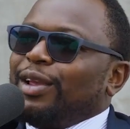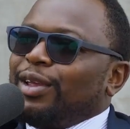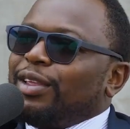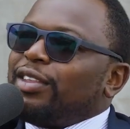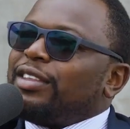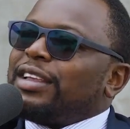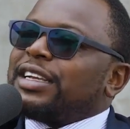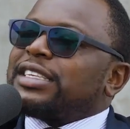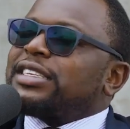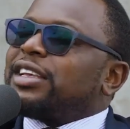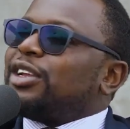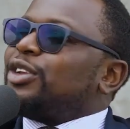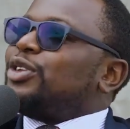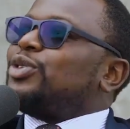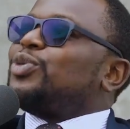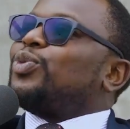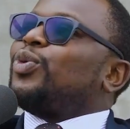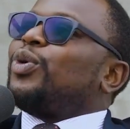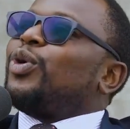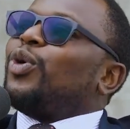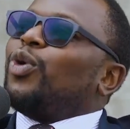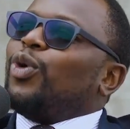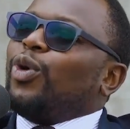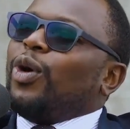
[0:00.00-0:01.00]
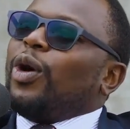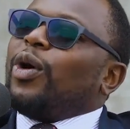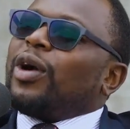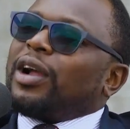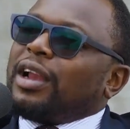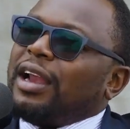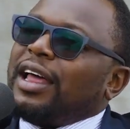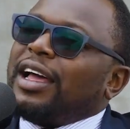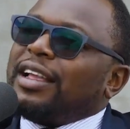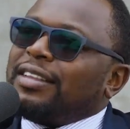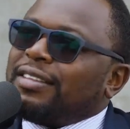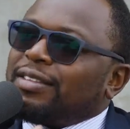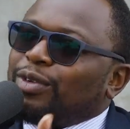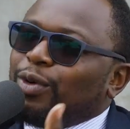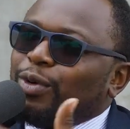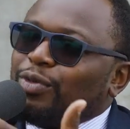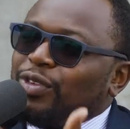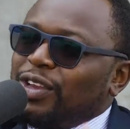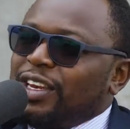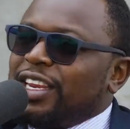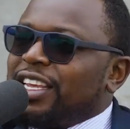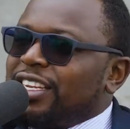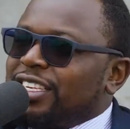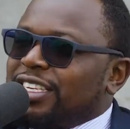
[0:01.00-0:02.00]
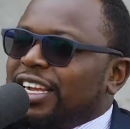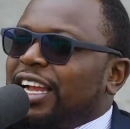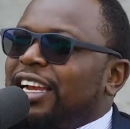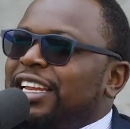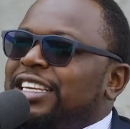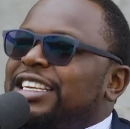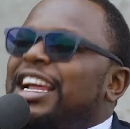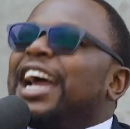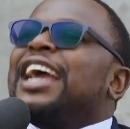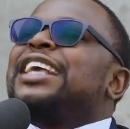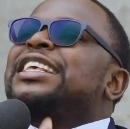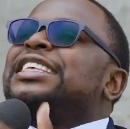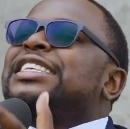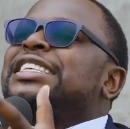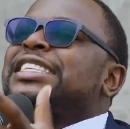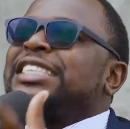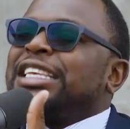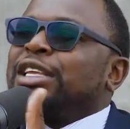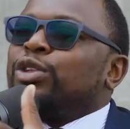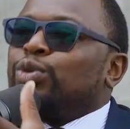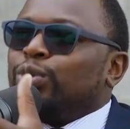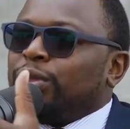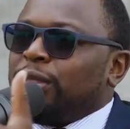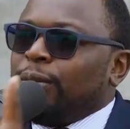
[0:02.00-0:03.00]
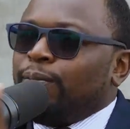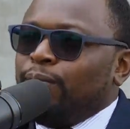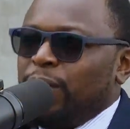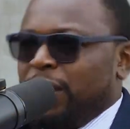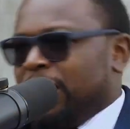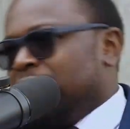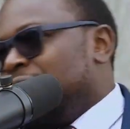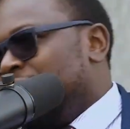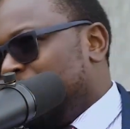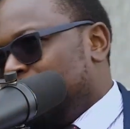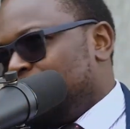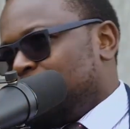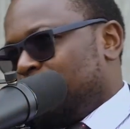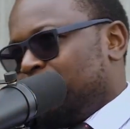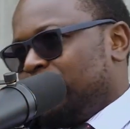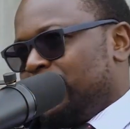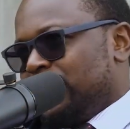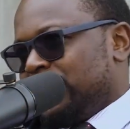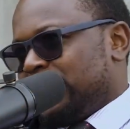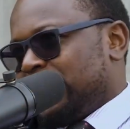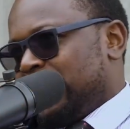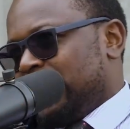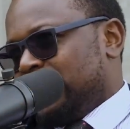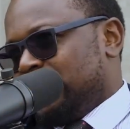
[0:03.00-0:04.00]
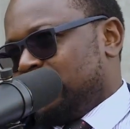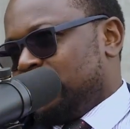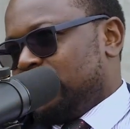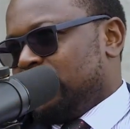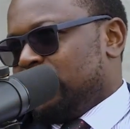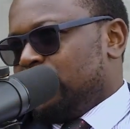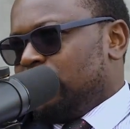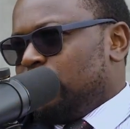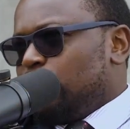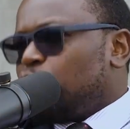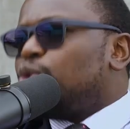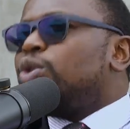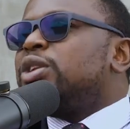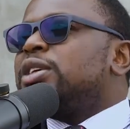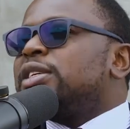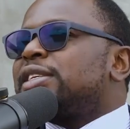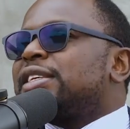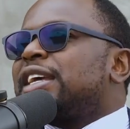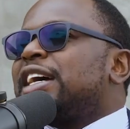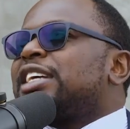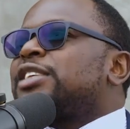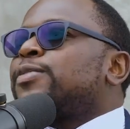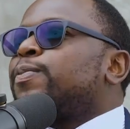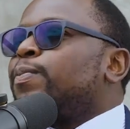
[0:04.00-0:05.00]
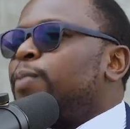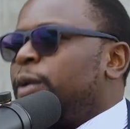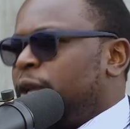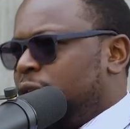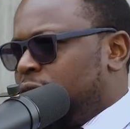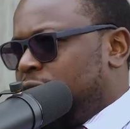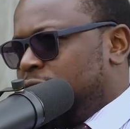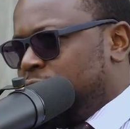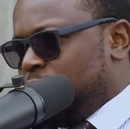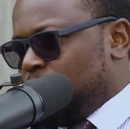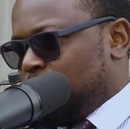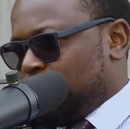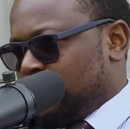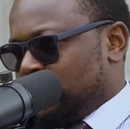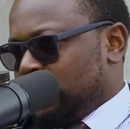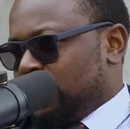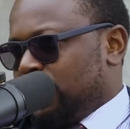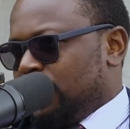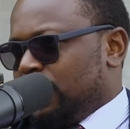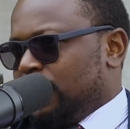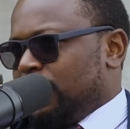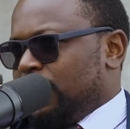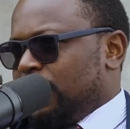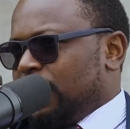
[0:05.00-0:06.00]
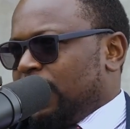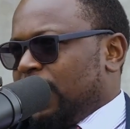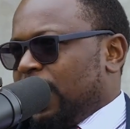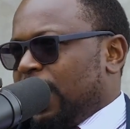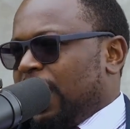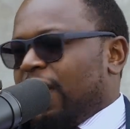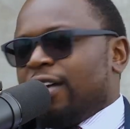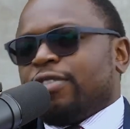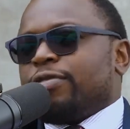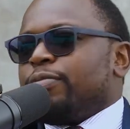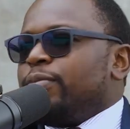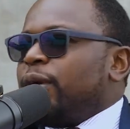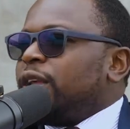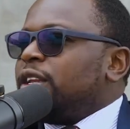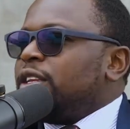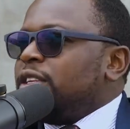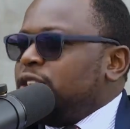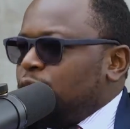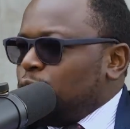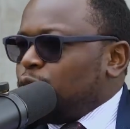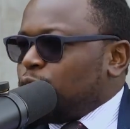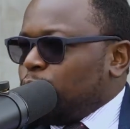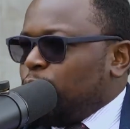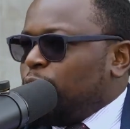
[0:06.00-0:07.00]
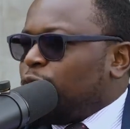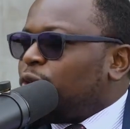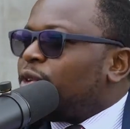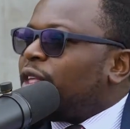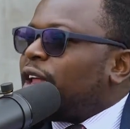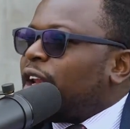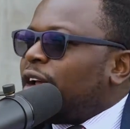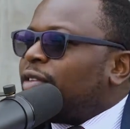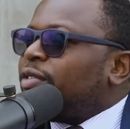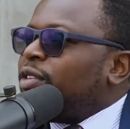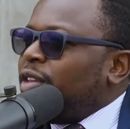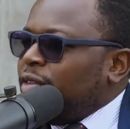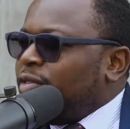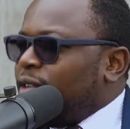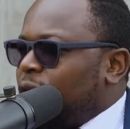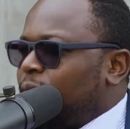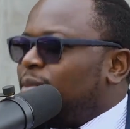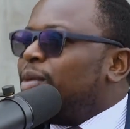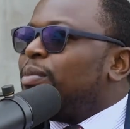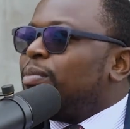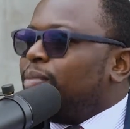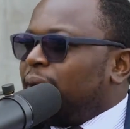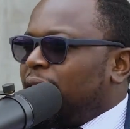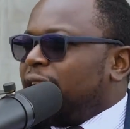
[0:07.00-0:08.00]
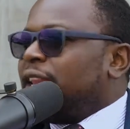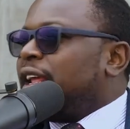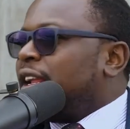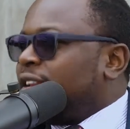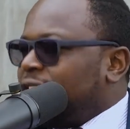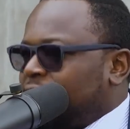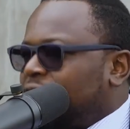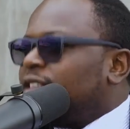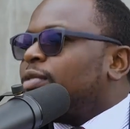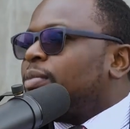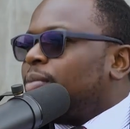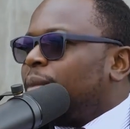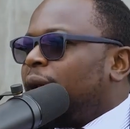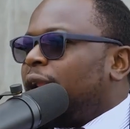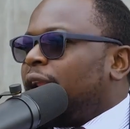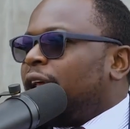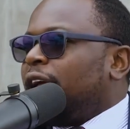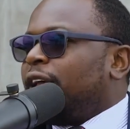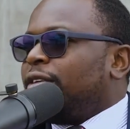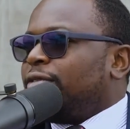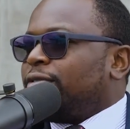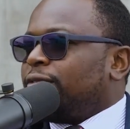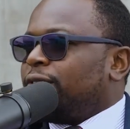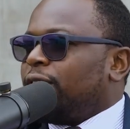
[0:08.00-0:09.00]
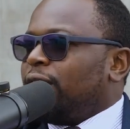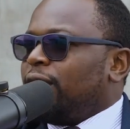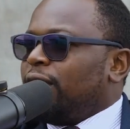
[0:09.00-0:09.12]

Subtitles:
just that with all our clients' confidentiality, I sit with the big names of this country to discuss big deals. I have made deals before that have given me money and changed my life.